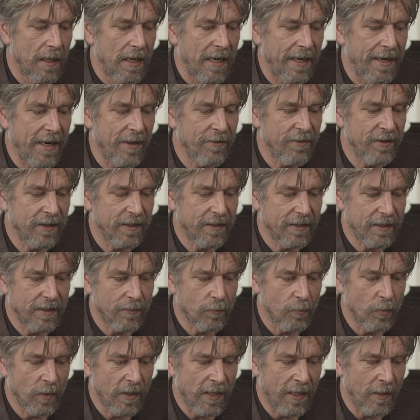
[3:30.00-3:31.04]
And I think
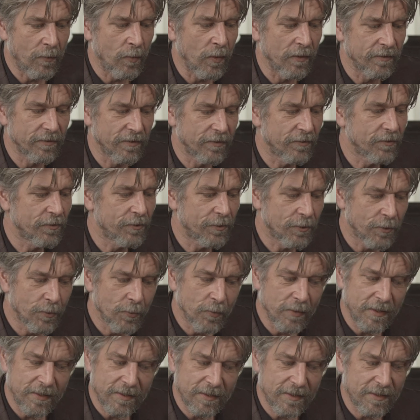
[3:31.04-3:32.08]
what I wanted to
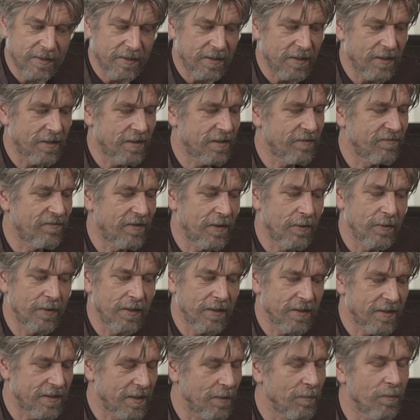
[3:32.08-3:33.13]
do is
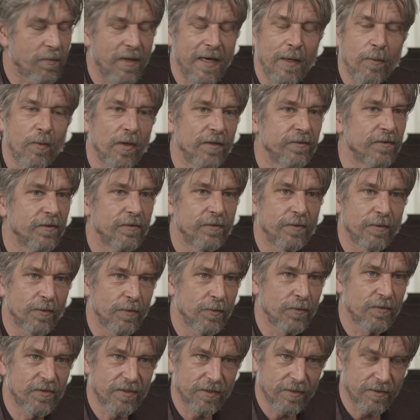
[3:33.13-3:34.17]
very simple. I wanted
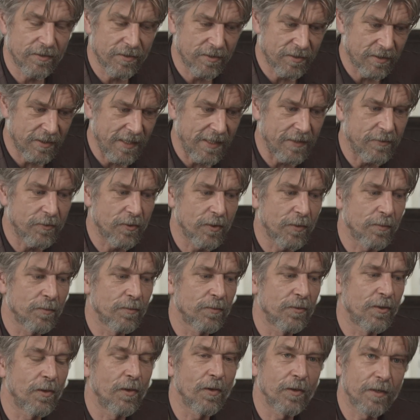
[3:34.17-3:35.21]
to say to
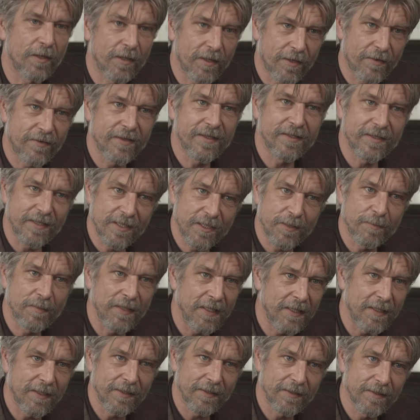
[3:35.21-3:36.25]
him, look, this is
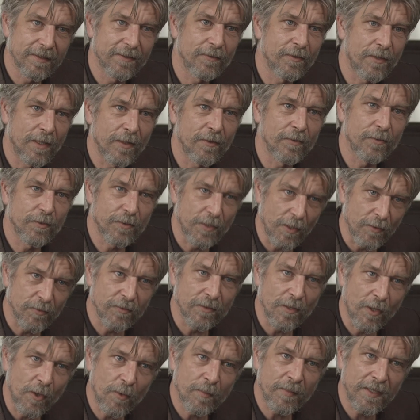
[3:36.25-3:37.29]
me. You know, you don't
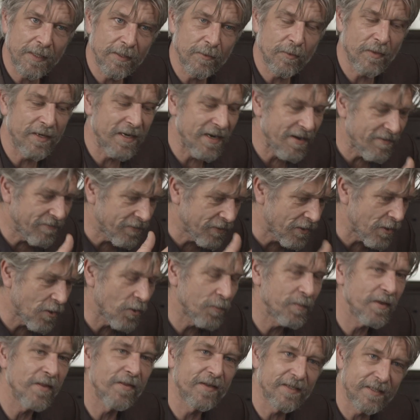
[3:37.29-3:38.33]
know me, you'll never know
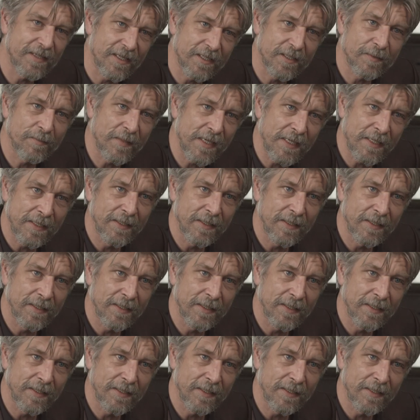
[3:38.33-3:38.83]
me, this is me.